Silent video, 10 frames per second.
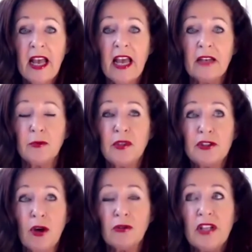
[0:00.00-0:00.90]
And we
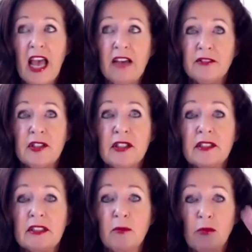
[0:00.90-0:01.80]
don't have a
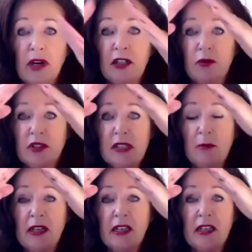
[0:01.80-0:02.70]
system where
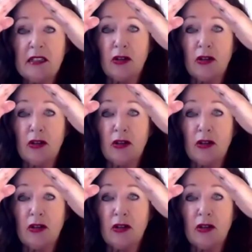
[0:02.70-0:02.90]
somebody is